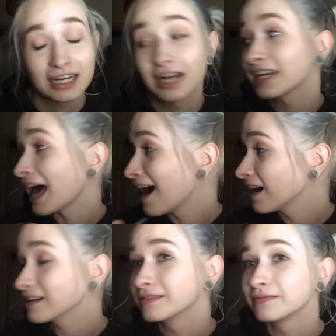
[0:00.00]
I got a
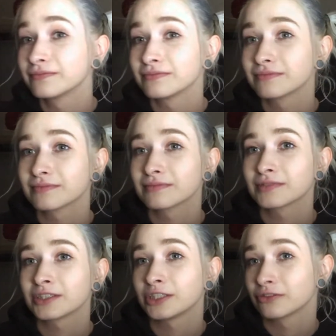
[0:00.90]
cat.
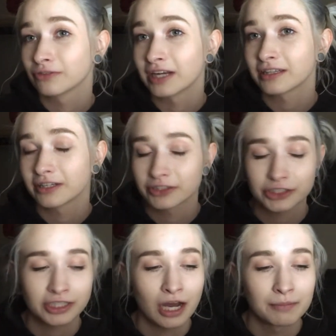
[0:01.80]
She's right there.
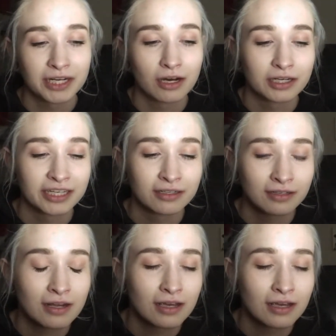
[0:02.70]
She's coming on in.